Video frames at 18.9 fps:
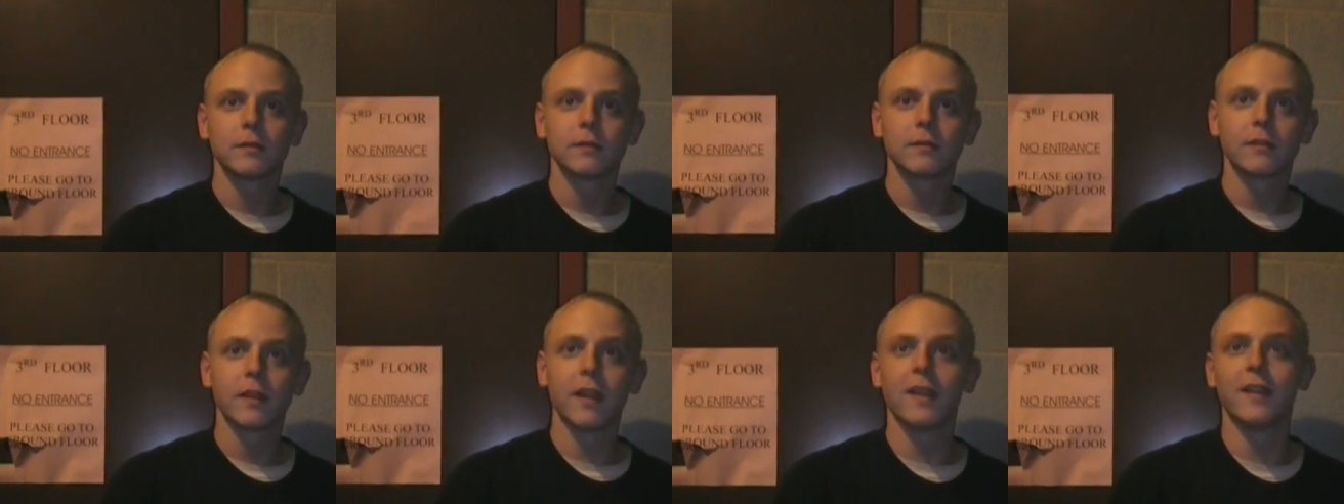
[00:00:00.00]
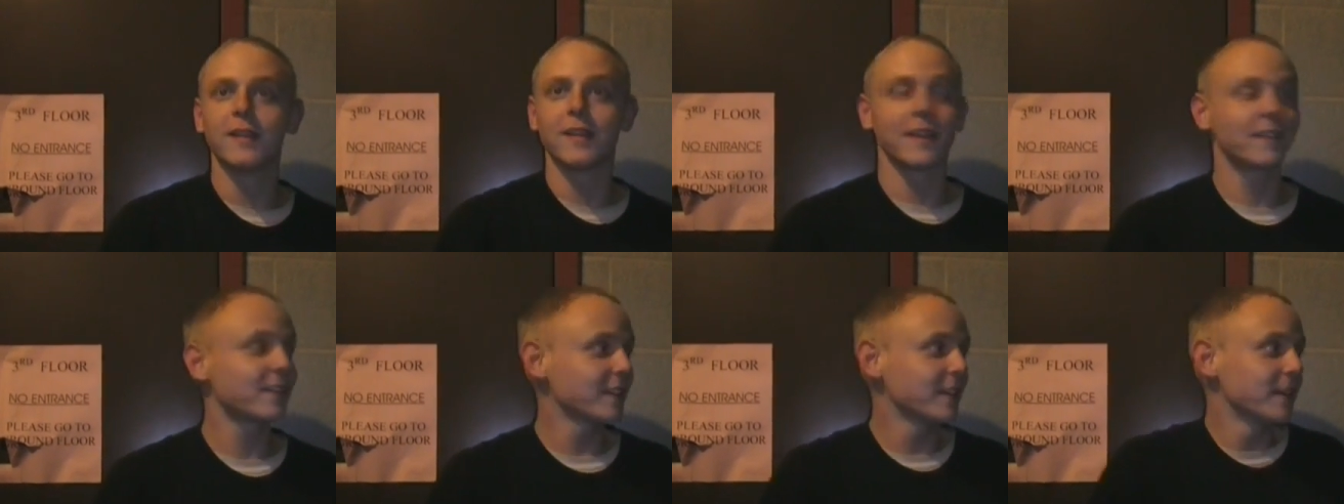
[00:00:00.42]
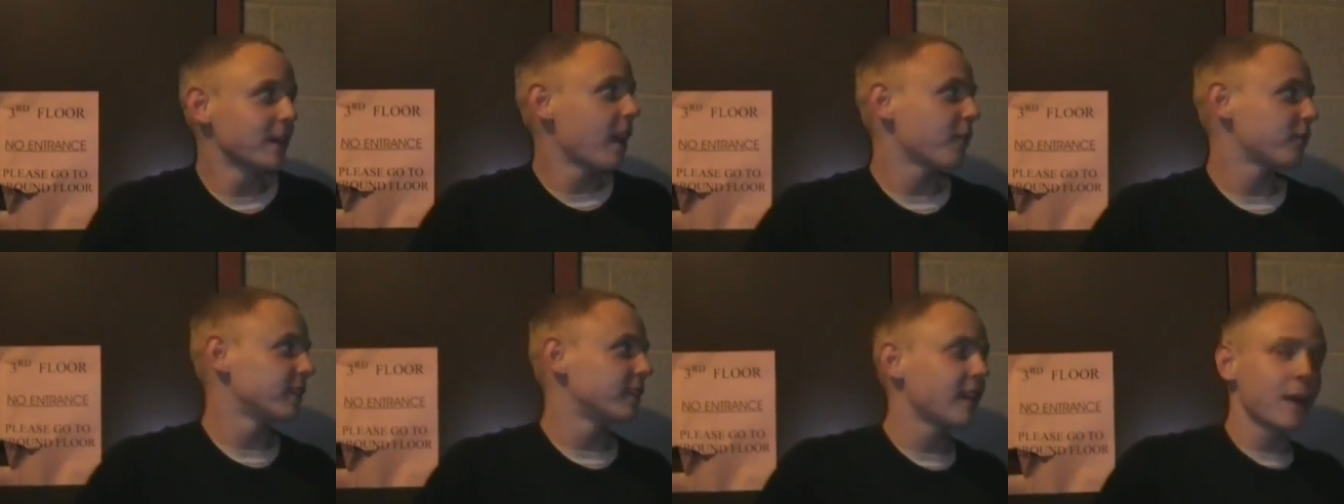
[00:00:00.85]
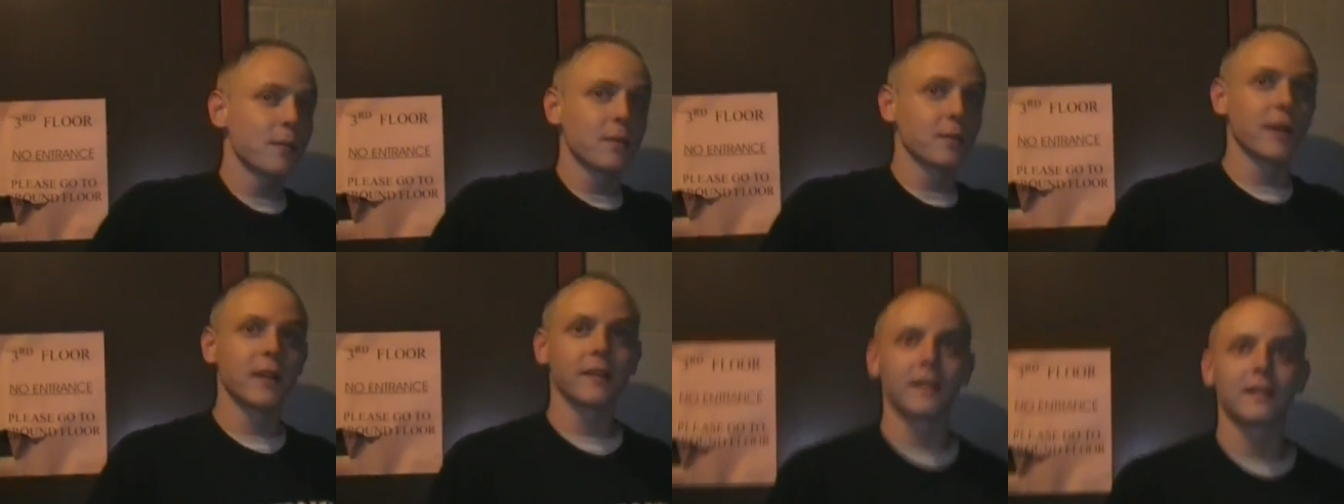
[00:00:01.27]
Do you got another album in
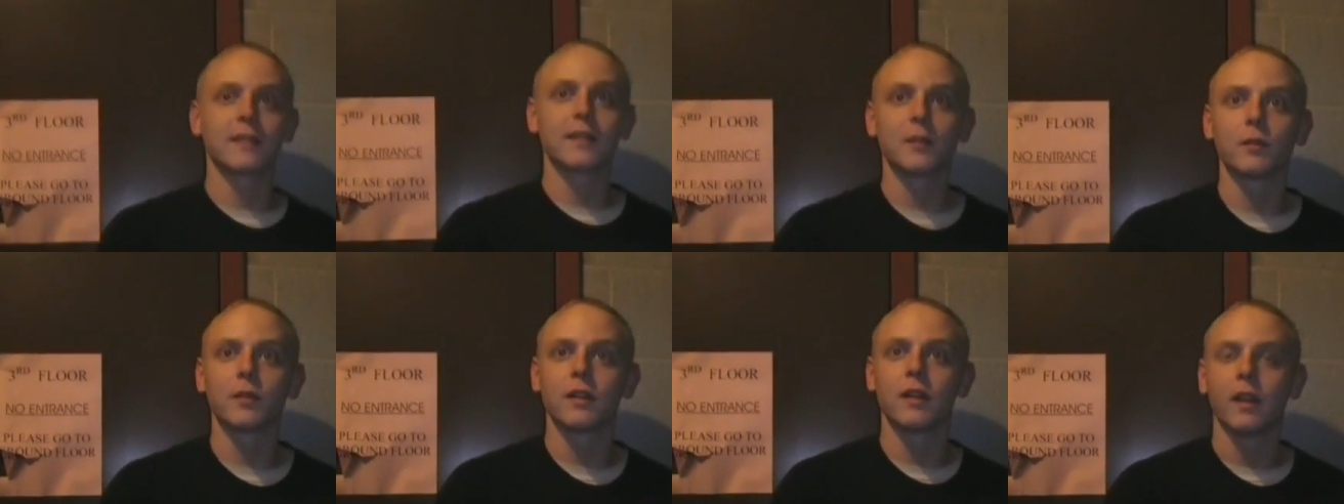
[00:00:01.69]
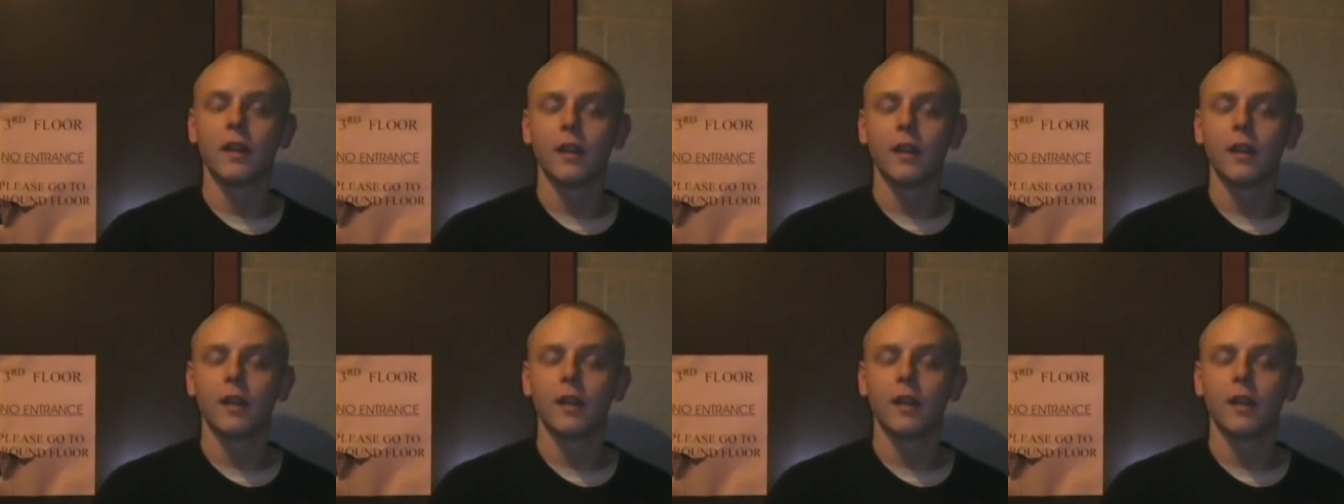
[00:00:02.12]
the works?